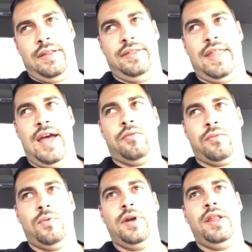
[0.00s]
that
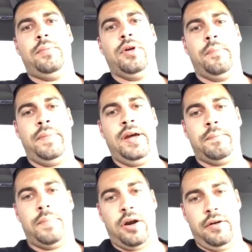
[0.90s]
really put a
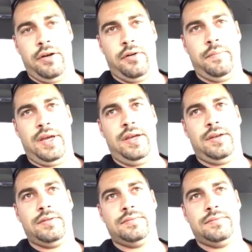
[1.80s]
big burden on me,